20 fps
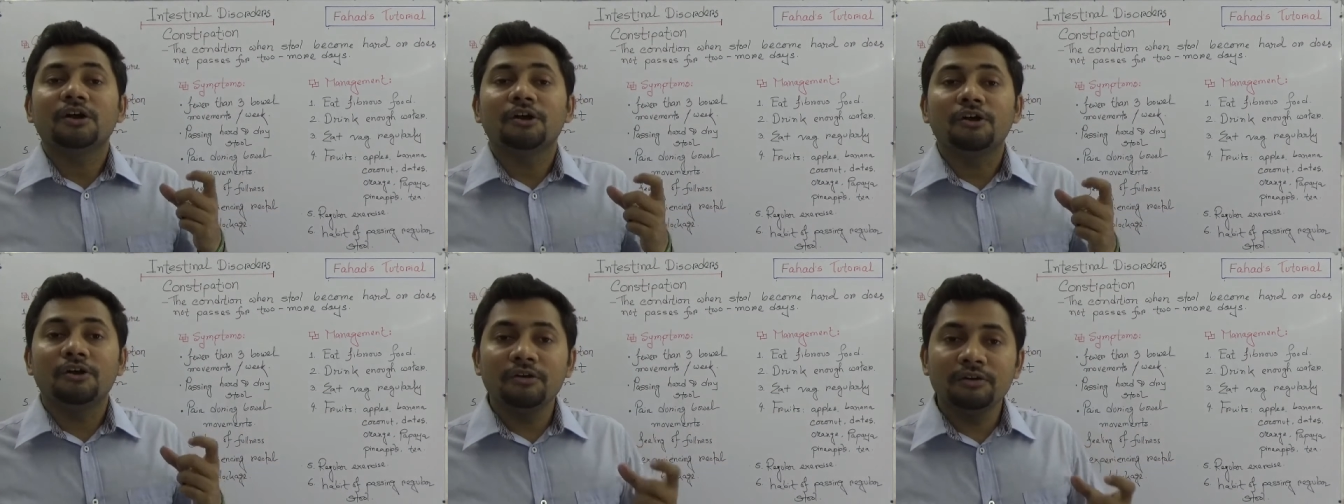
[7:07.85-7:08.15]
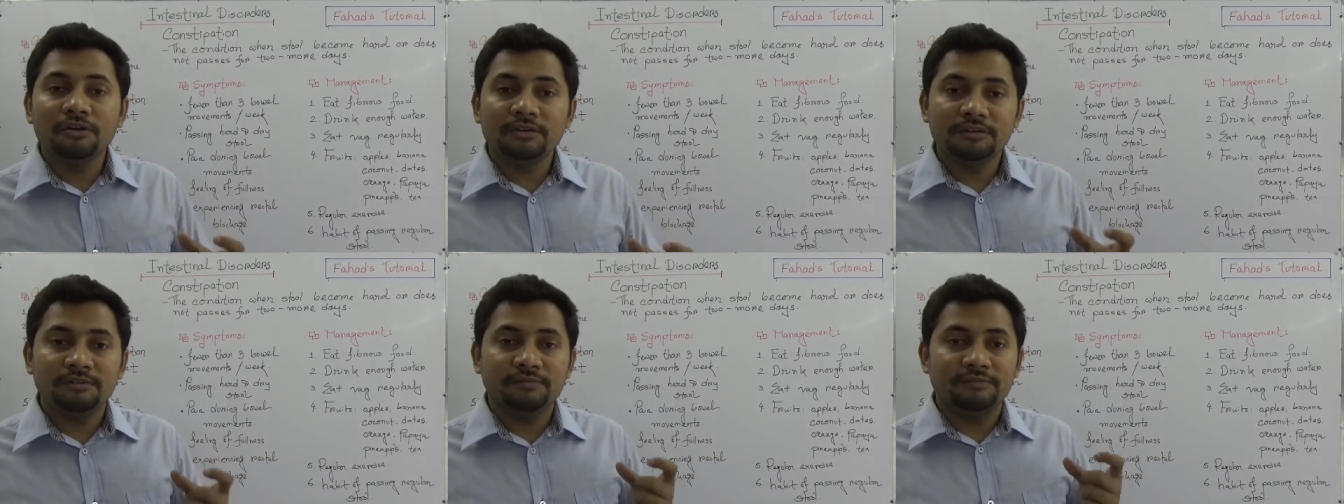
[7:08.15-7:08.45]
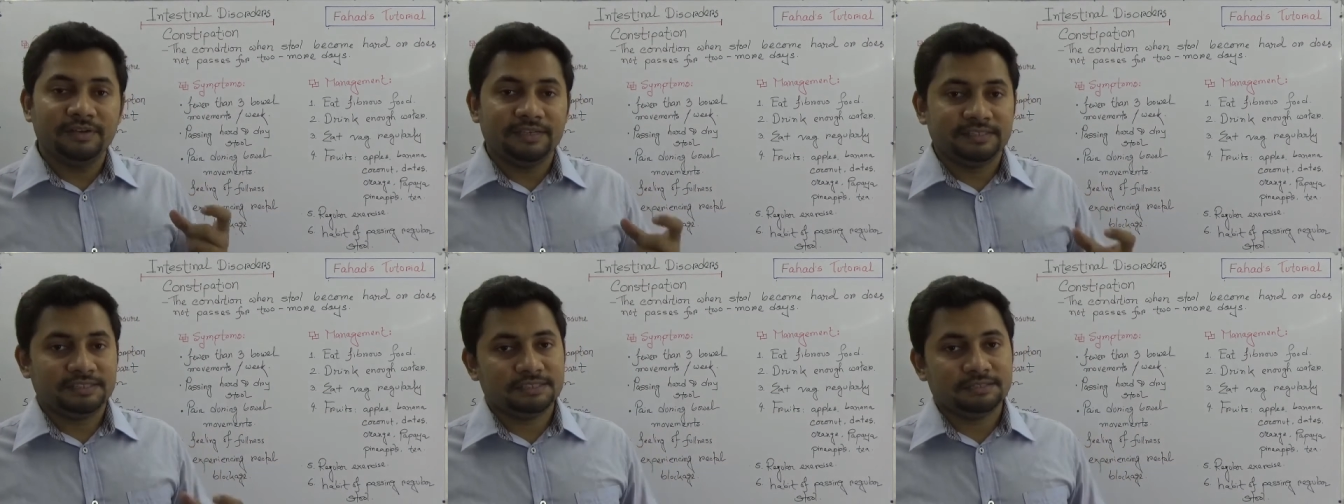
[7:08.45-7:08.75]
good
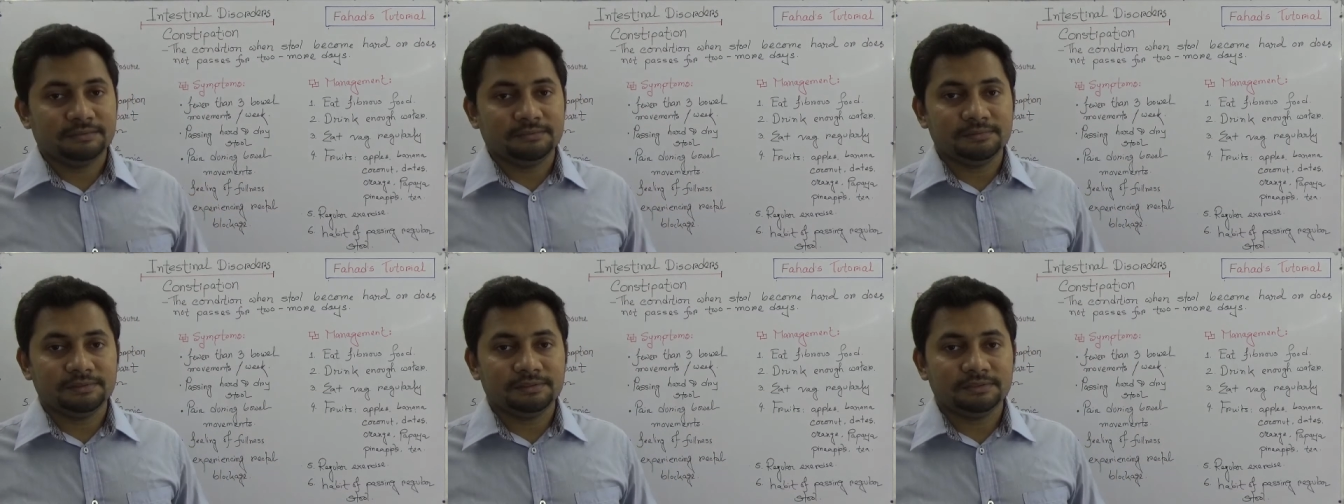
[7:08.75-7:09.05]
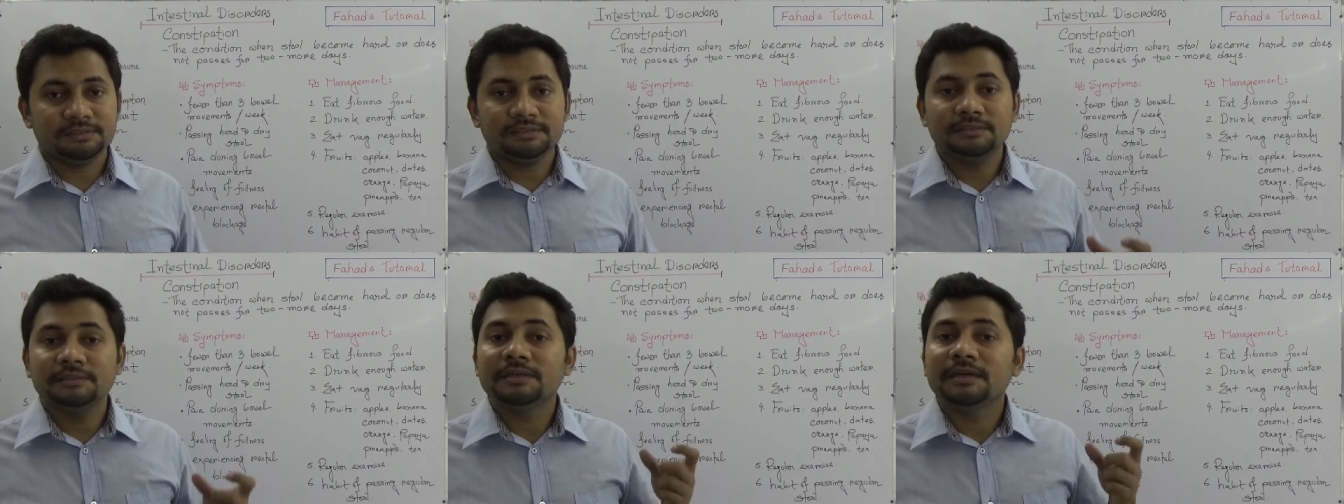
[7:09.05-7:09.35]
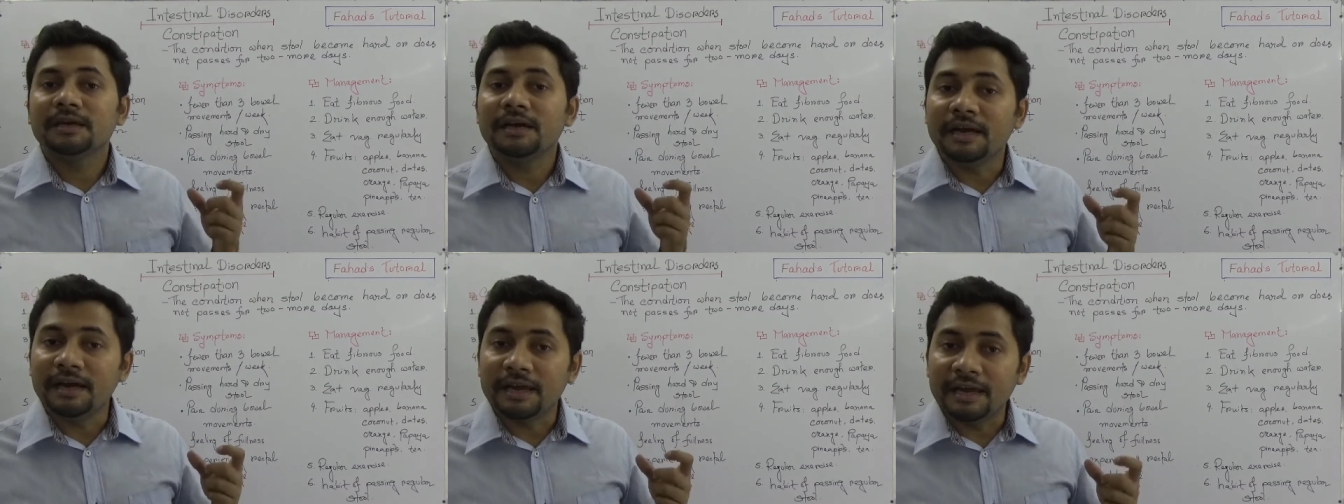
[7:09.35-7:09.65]
vegetables
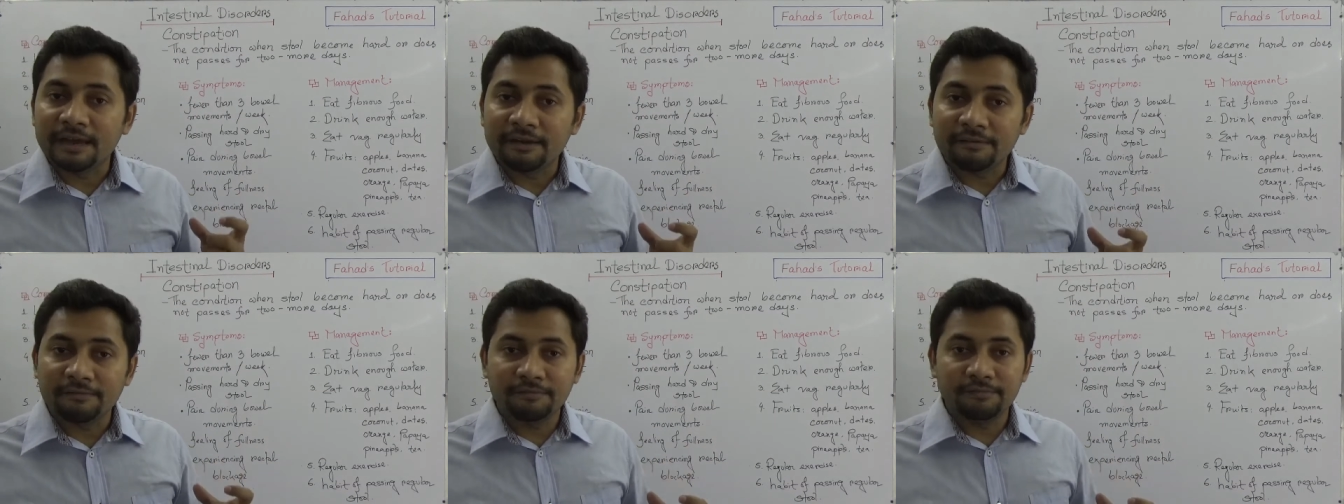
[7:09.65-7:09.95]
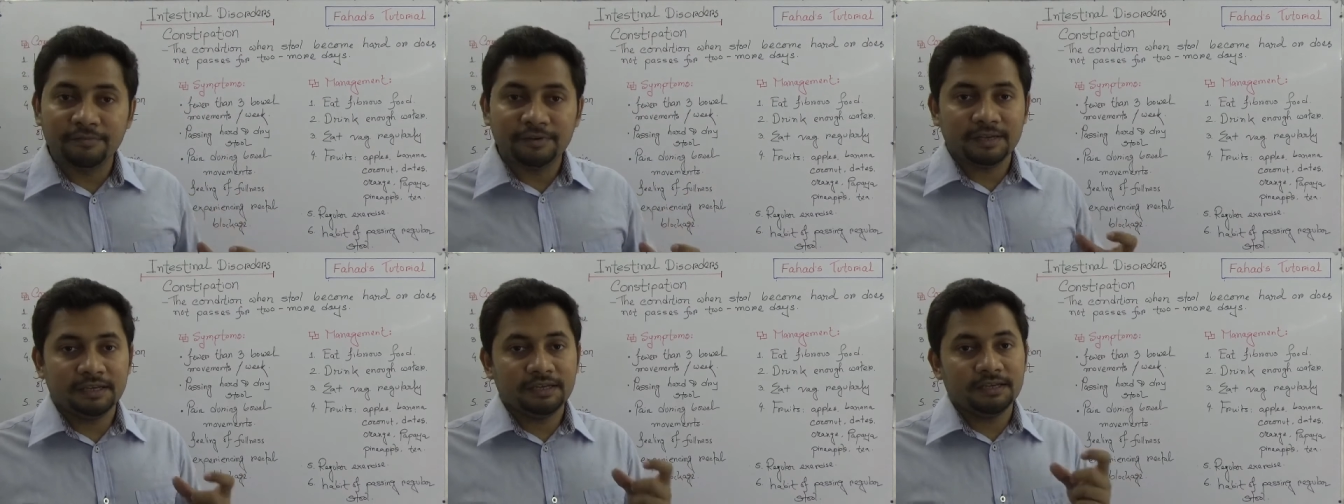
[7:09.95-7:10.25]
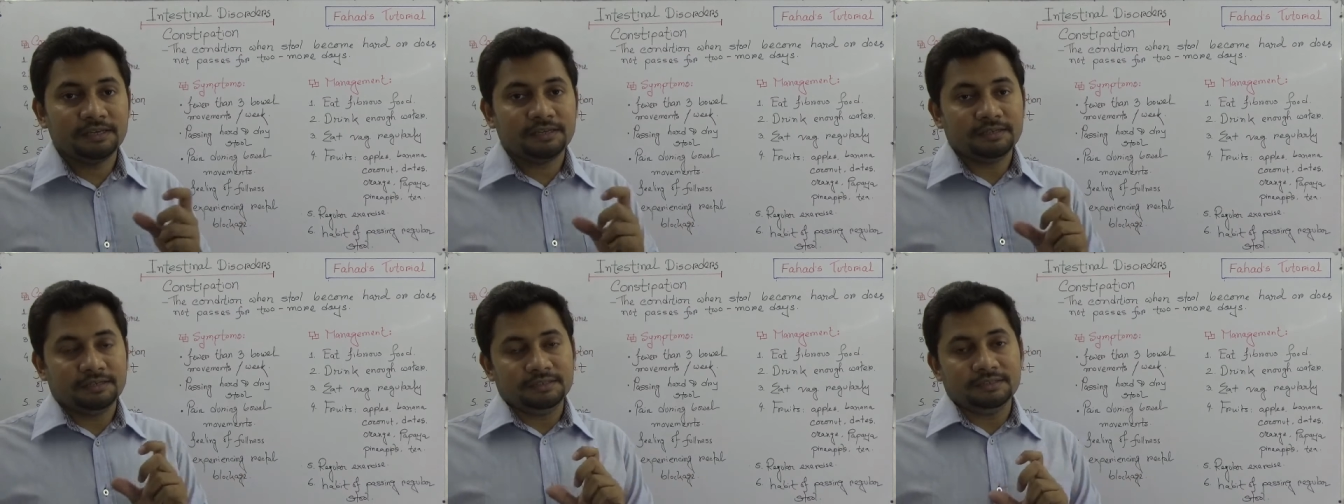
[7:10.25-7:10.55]

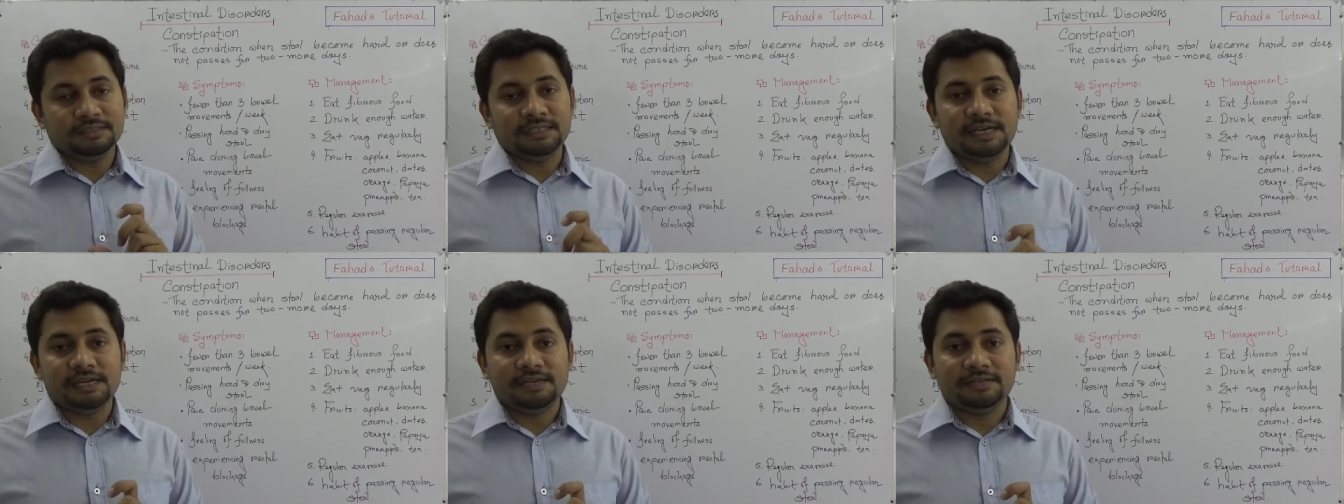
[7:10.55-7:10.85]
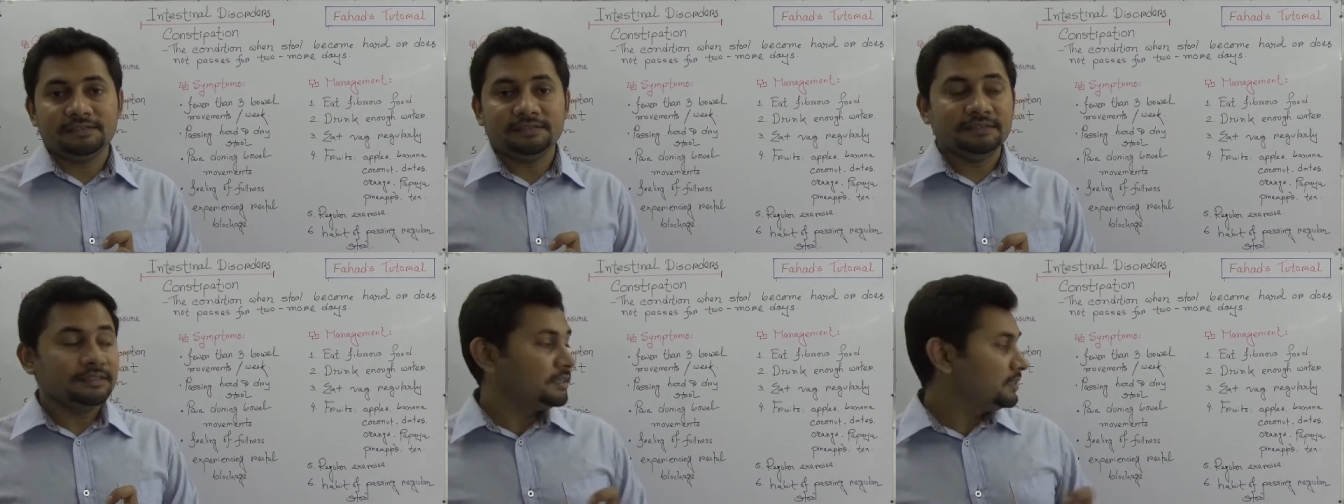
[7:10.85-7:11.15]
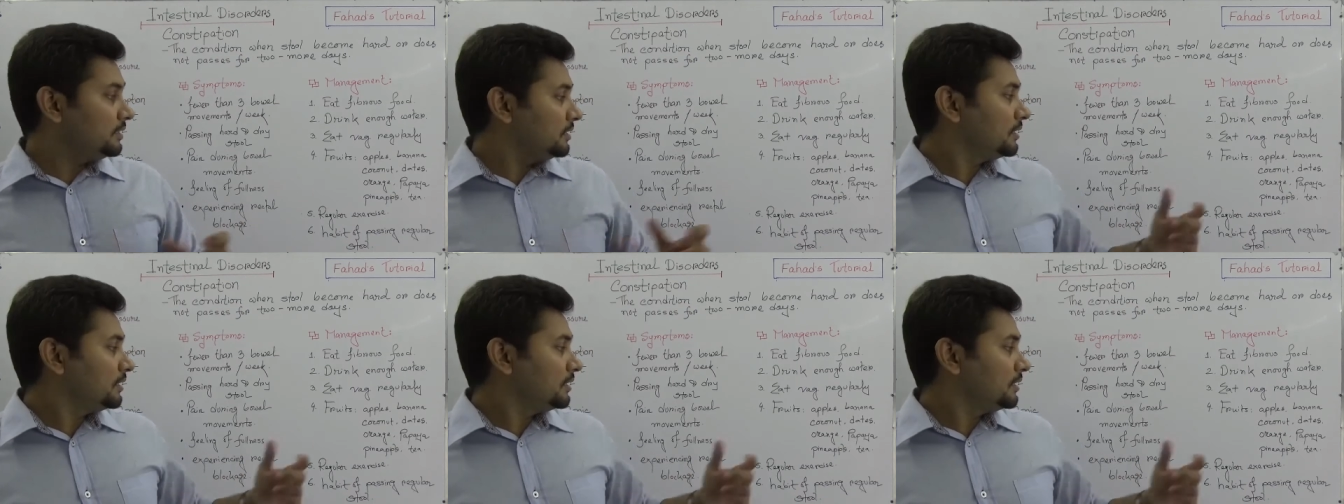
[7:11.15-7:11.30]
every day.